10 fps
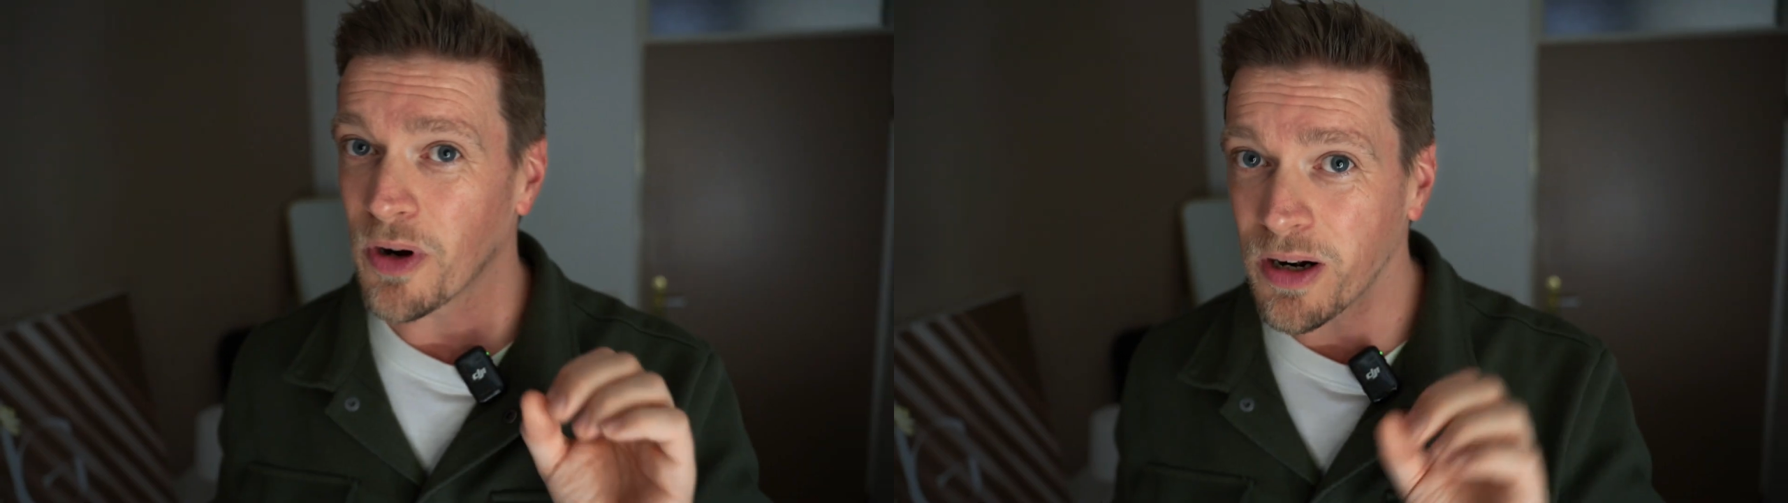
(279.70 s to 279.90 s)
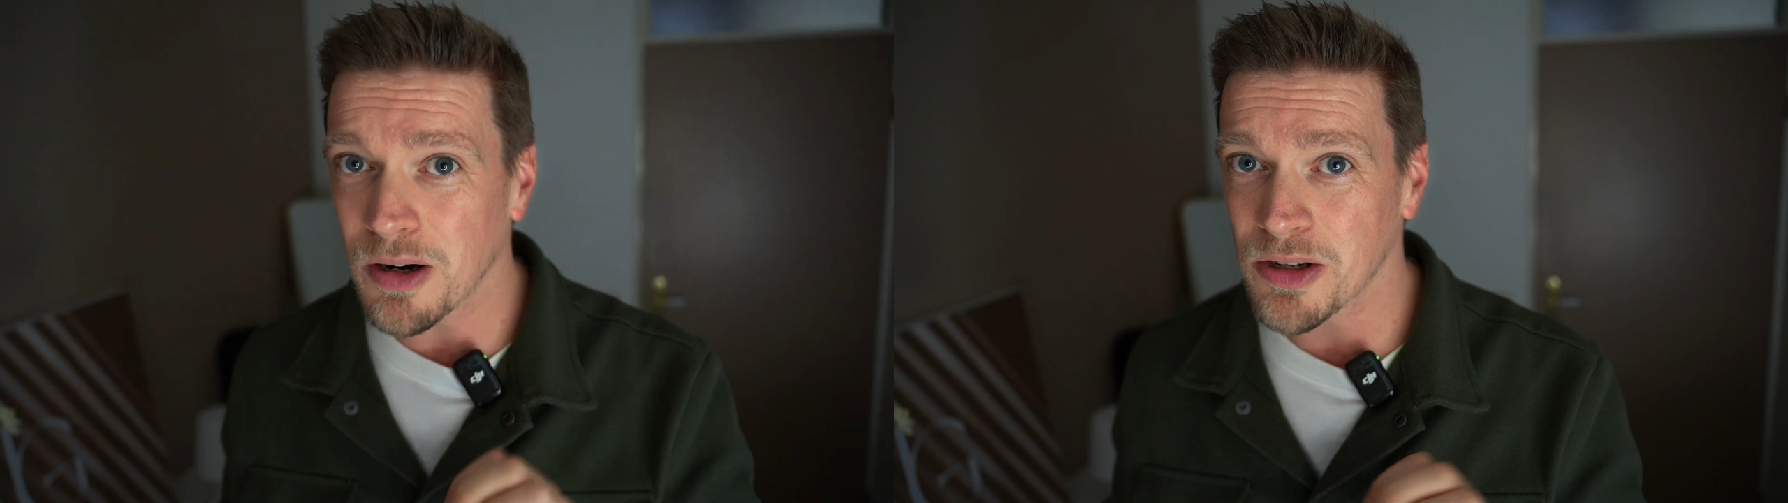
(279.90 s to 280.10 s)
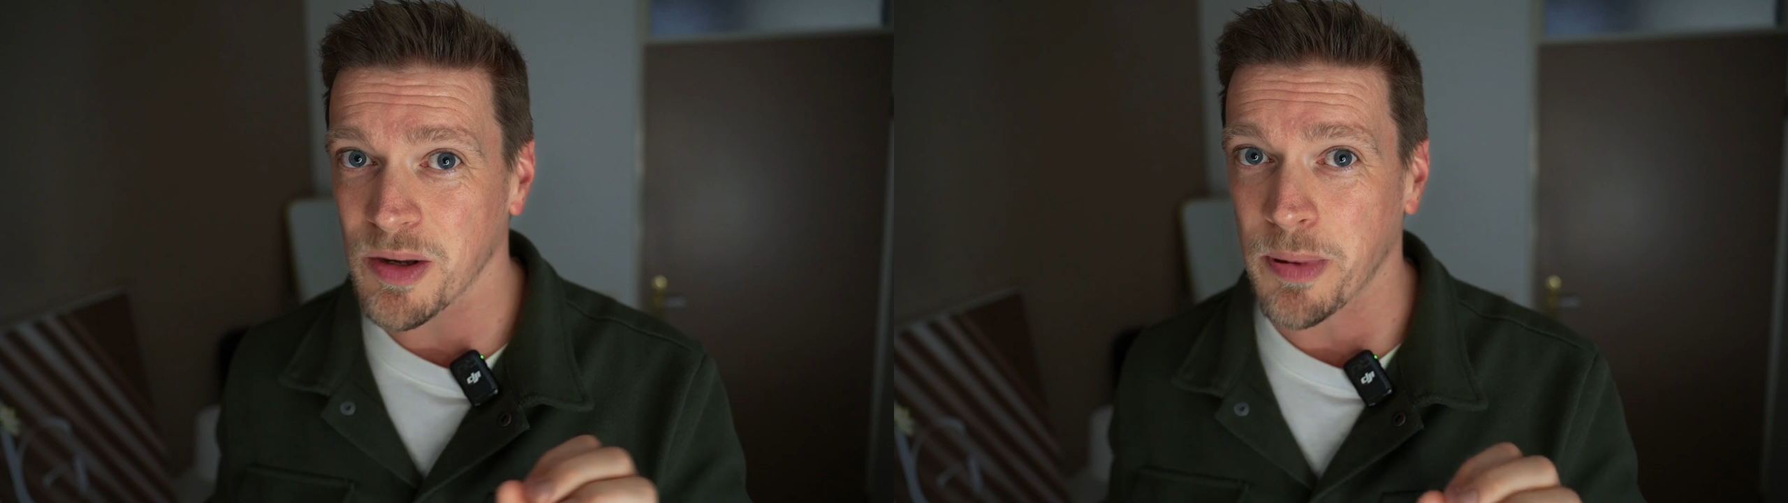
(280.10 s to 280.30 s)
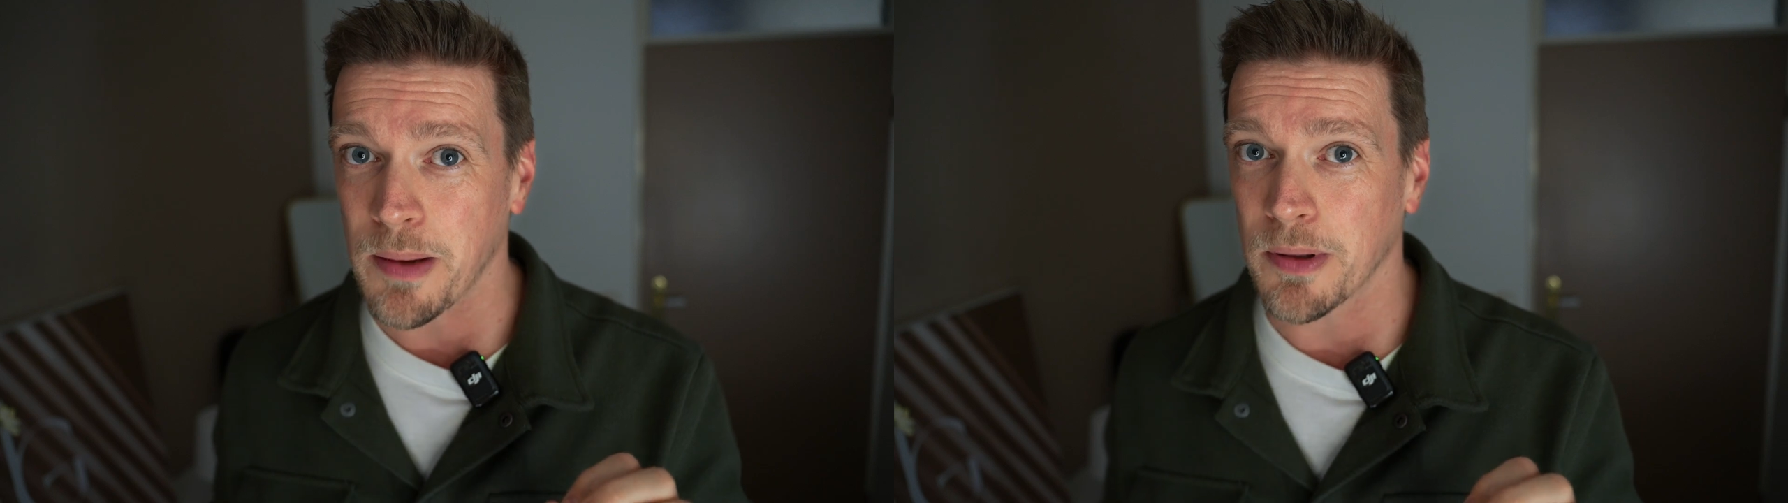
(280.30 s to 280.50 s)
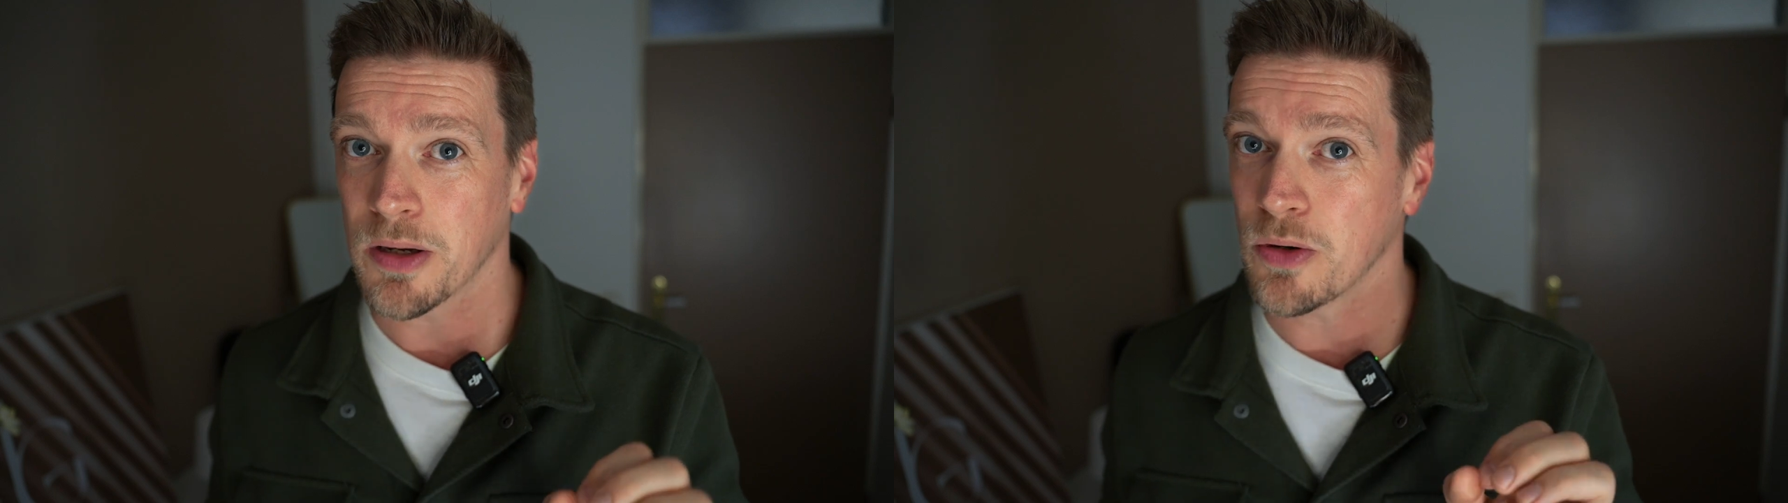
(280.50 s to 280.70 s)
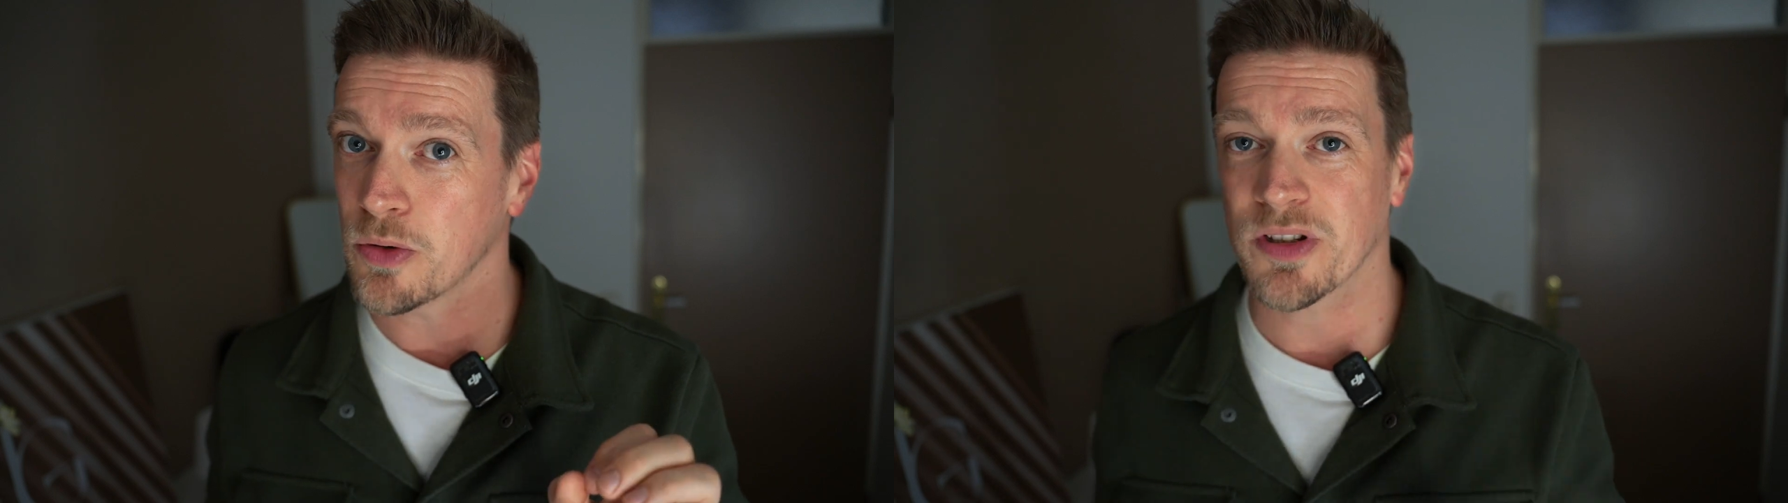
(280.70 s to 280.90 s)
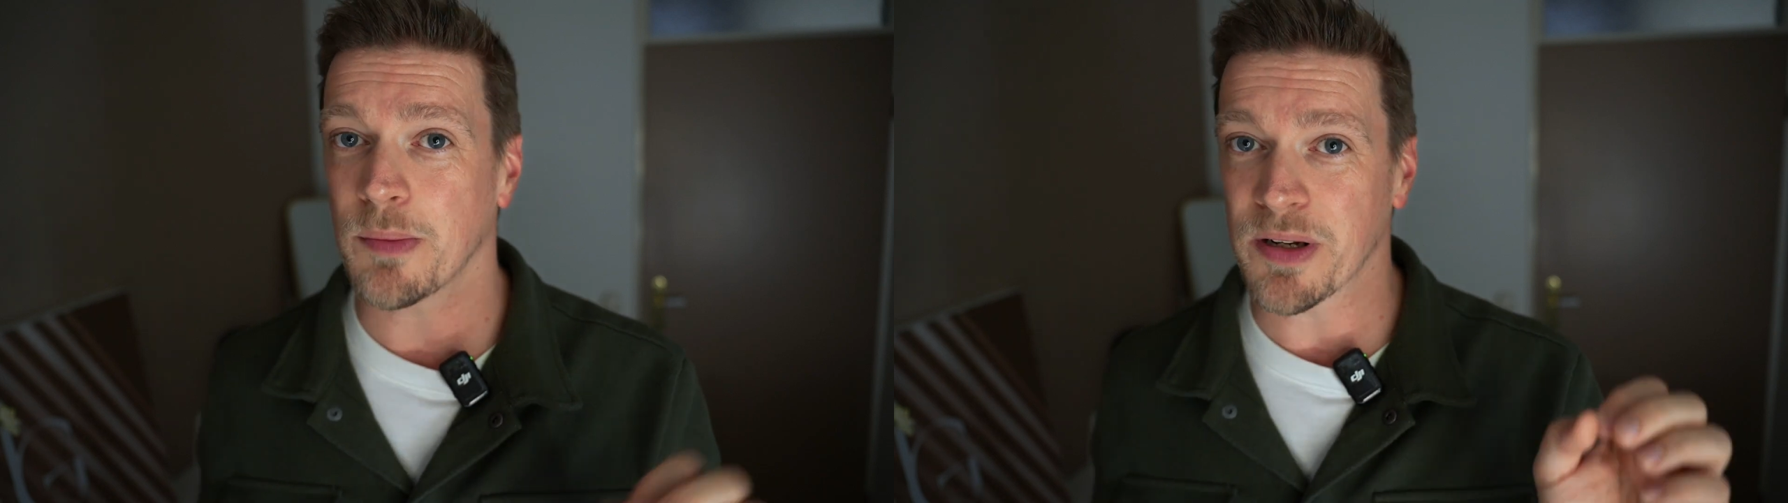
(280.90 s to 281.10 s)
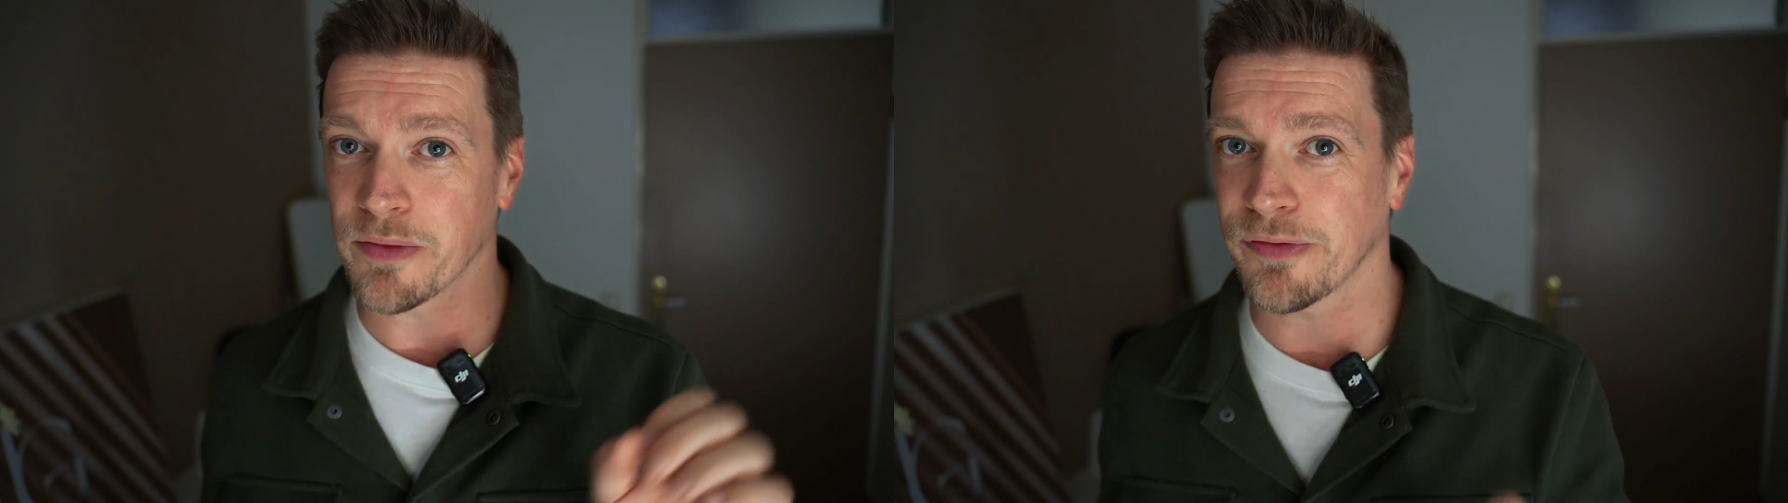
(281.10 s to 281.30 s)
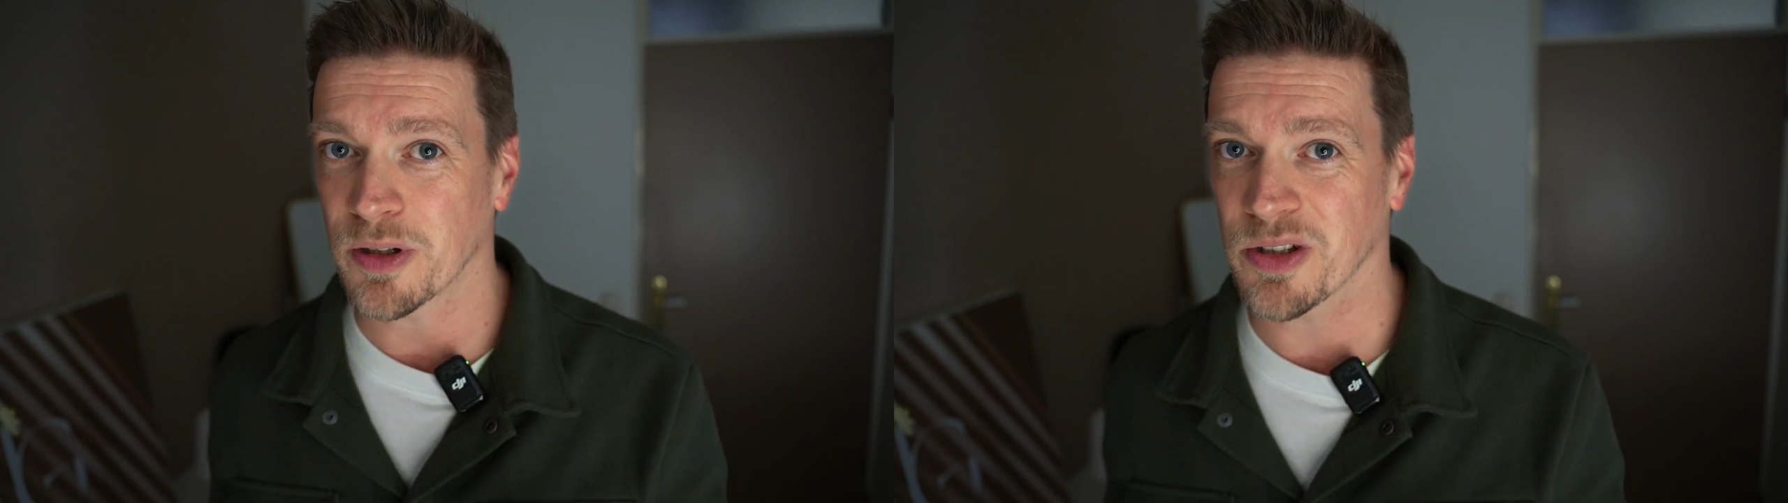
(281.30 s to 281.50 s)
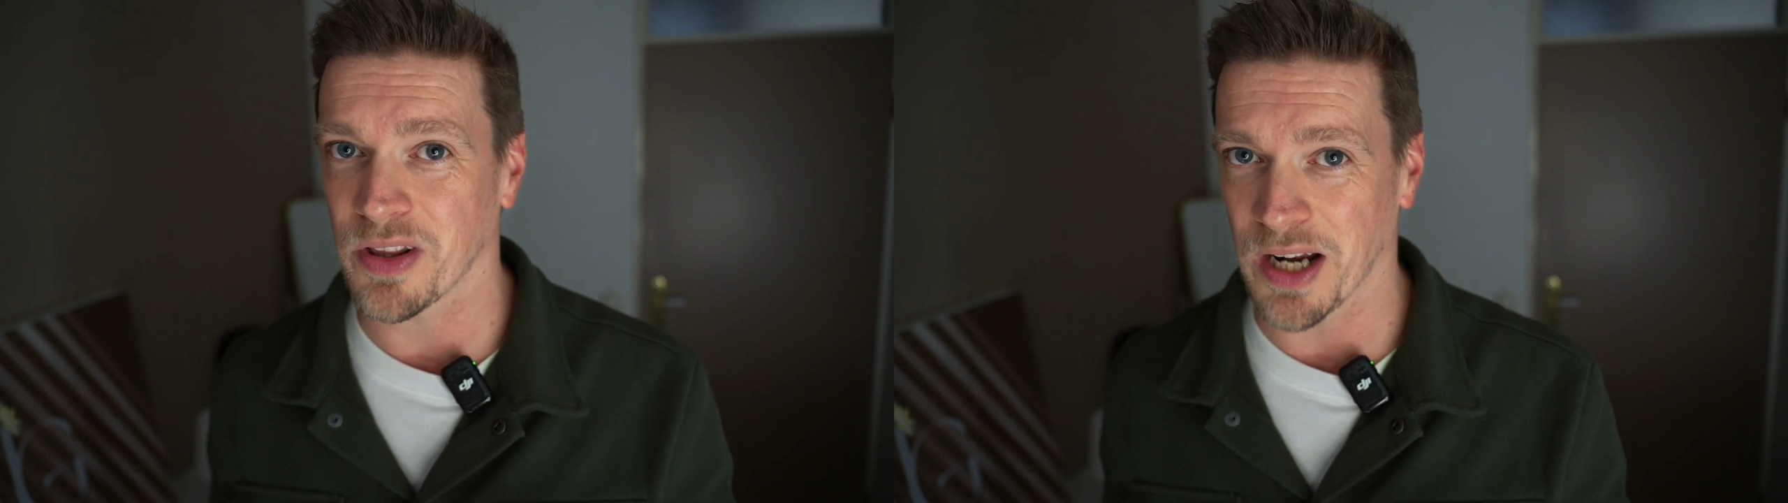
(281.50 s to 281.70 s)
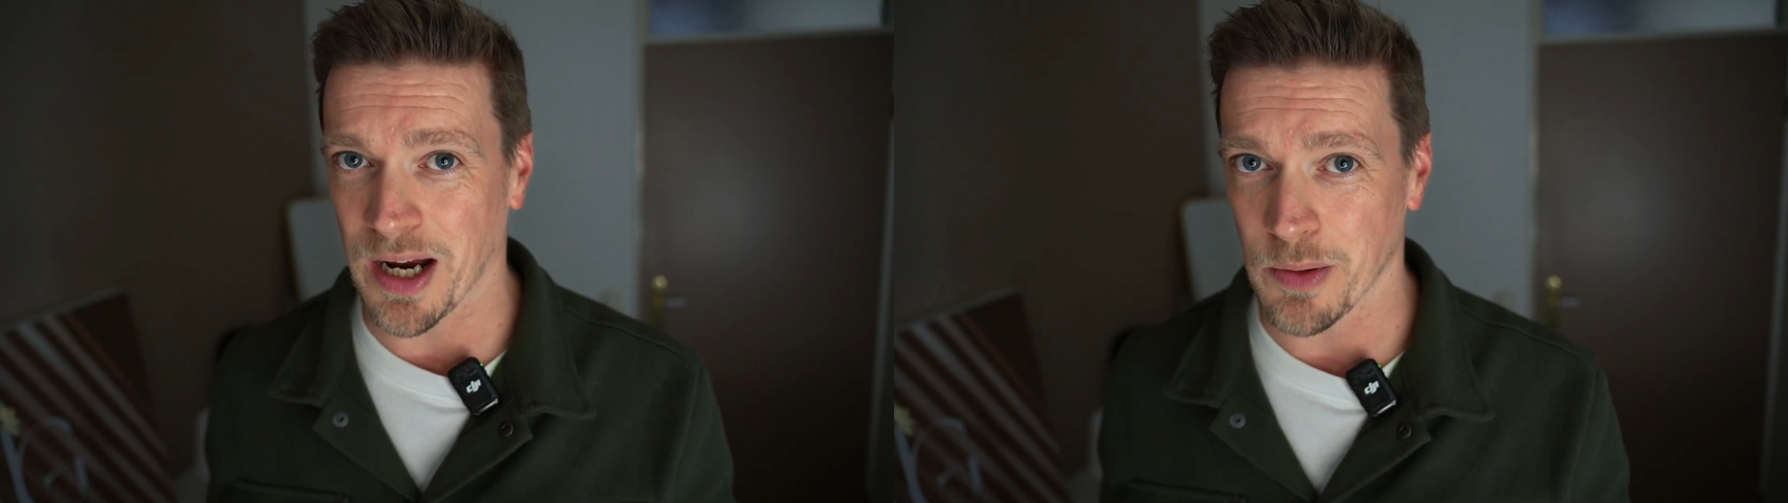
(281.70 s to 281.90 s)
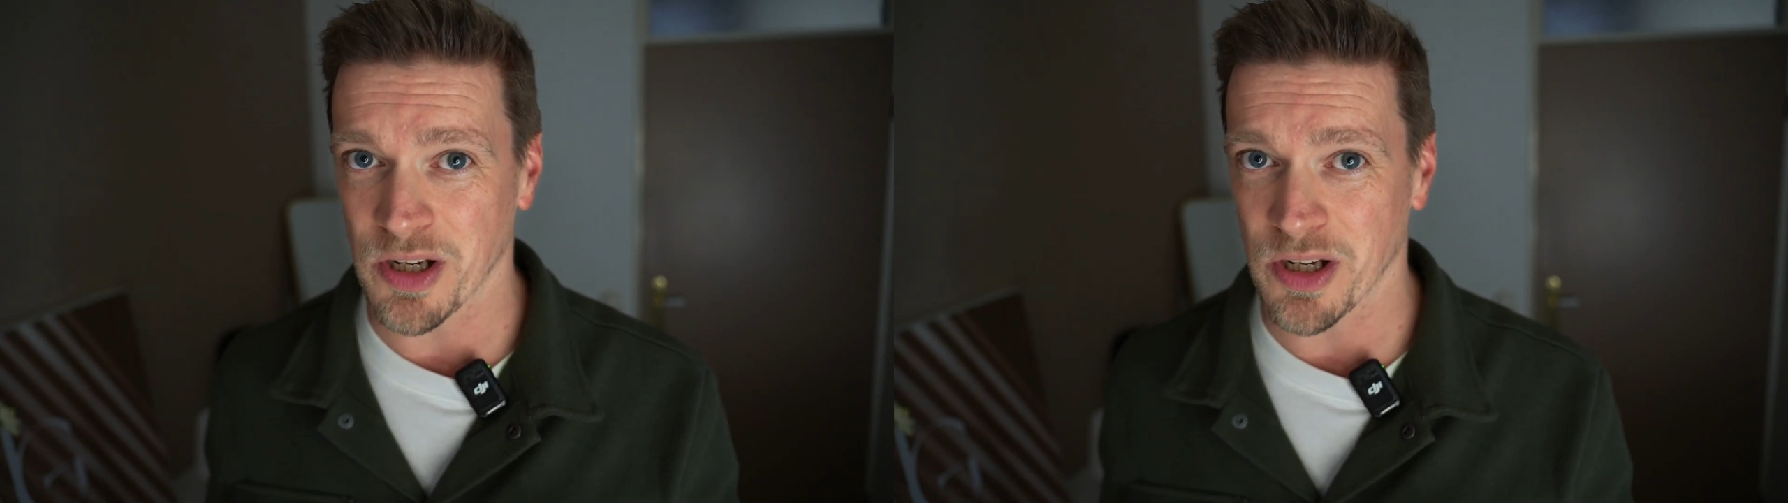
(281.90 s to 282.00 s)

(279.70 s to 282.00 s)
are also people who simply refer to the language